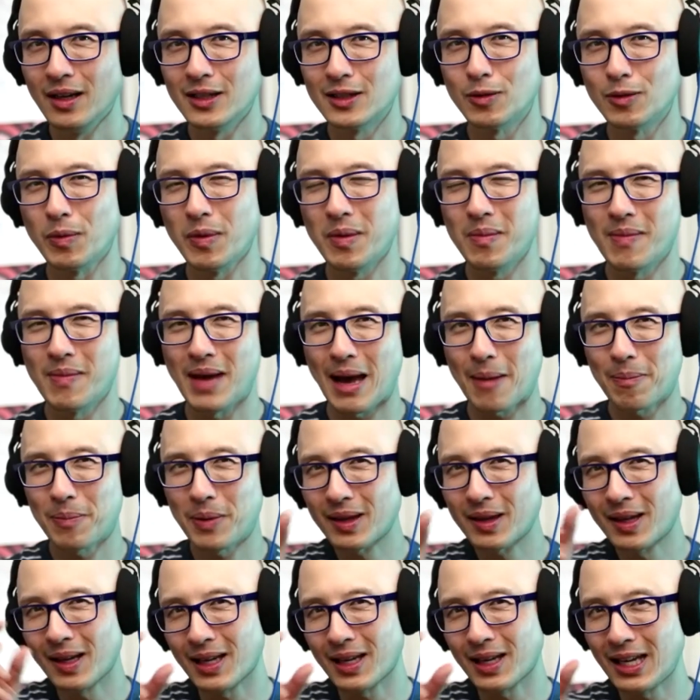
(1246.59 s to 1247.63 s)
So we map
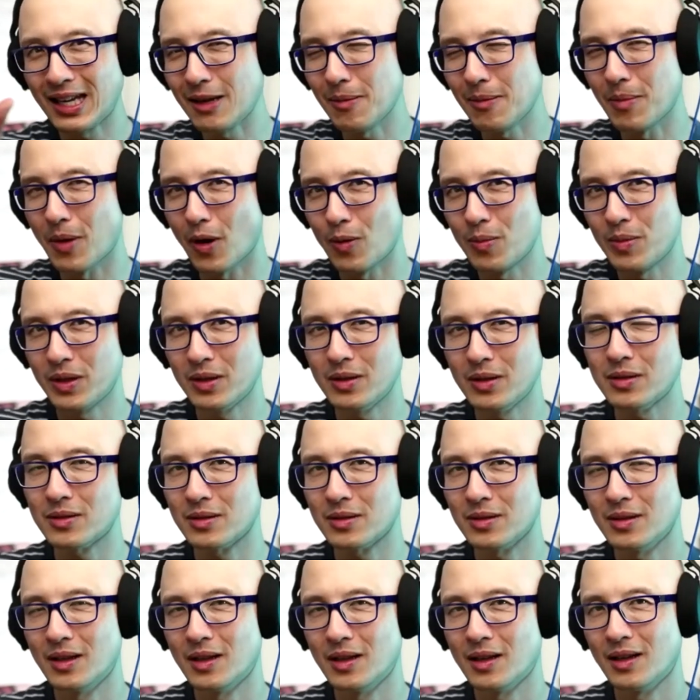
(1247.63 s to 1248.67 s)
out the key
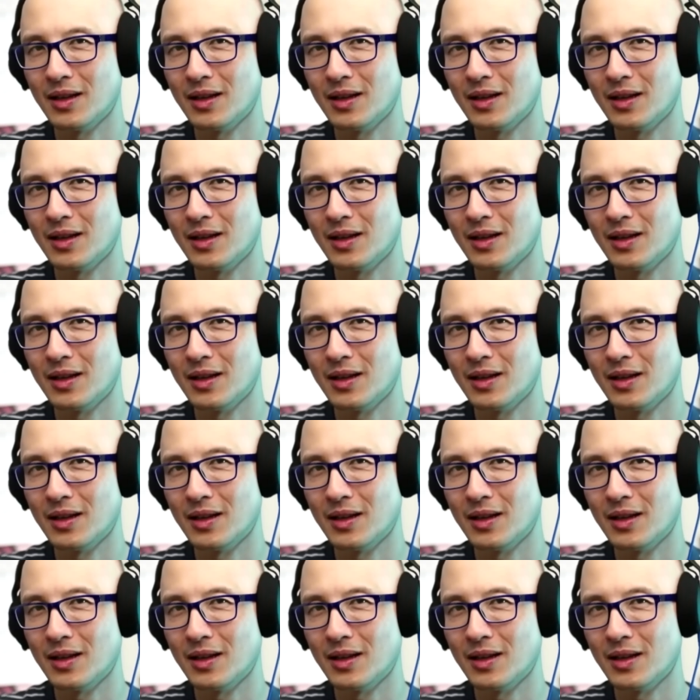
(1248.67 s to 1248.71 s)
moments